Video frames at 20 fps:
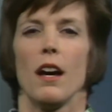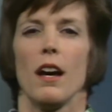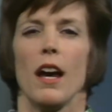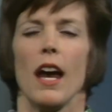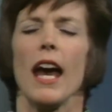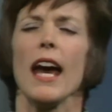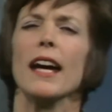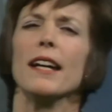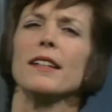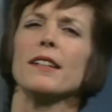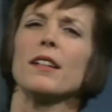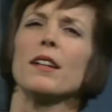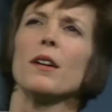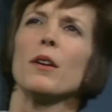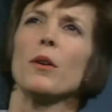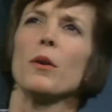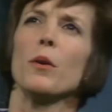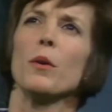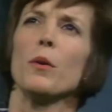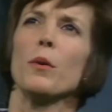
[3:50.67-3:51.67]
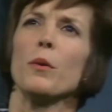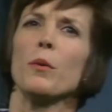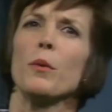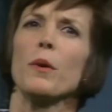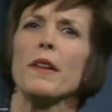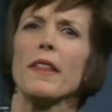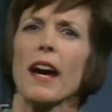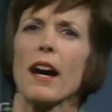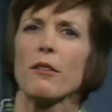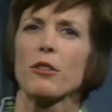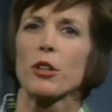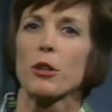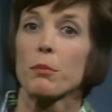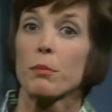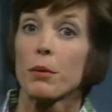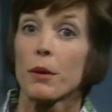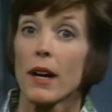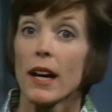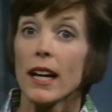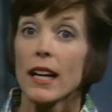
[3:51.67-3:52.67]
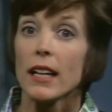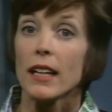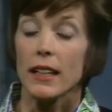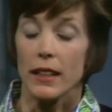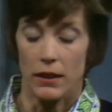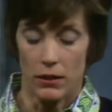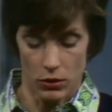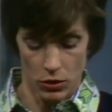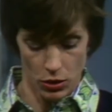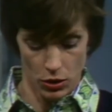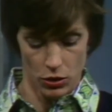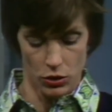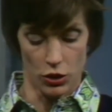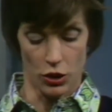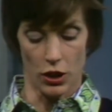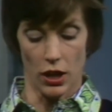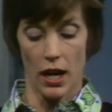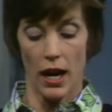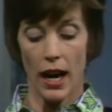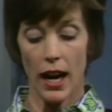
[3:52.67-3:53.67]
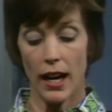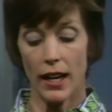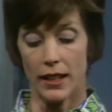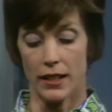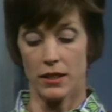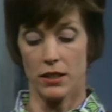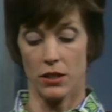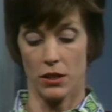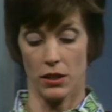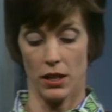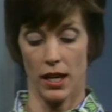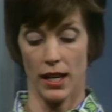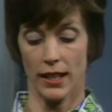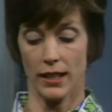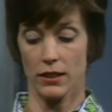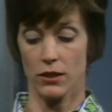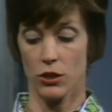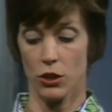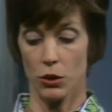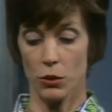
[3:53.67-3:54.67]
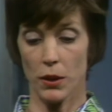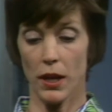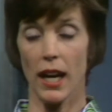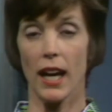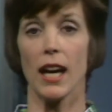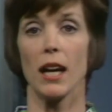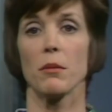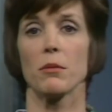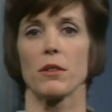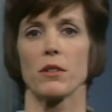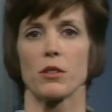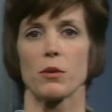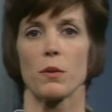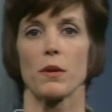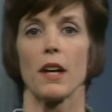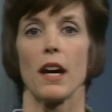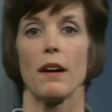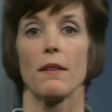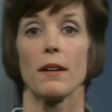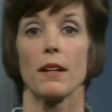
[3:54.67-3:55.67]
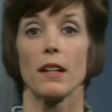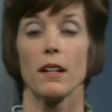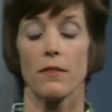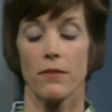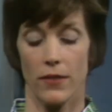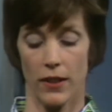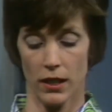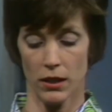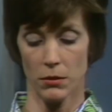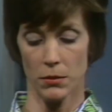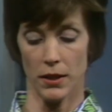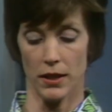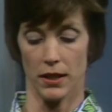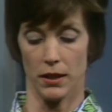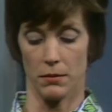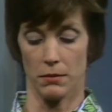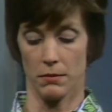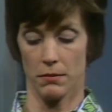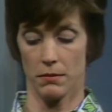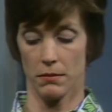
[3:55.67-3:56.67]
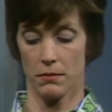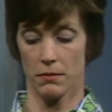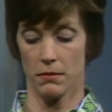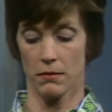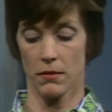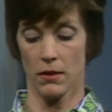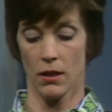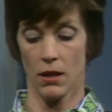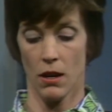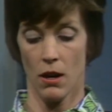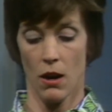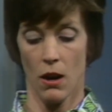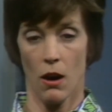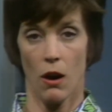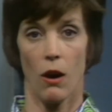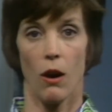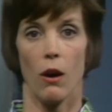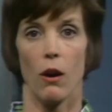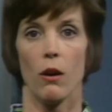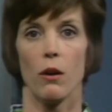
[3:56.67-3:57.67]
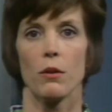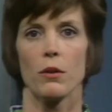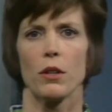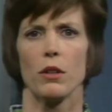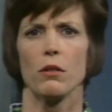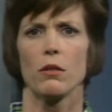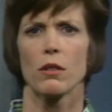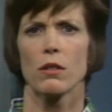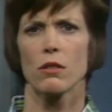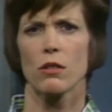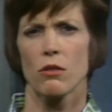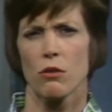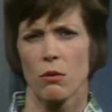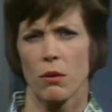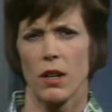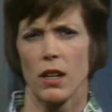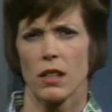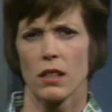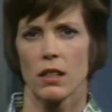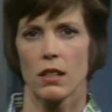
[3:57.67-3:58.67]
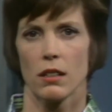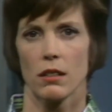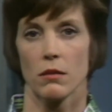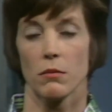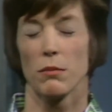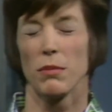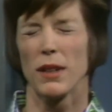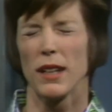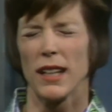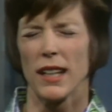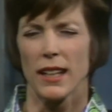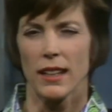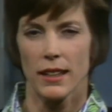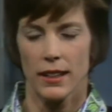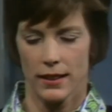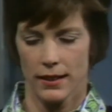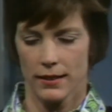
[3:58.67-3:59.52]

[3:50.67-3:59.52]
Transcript: And Without your brain, your eyes are like two cameras without any film in them. Oh, you can squint, blink,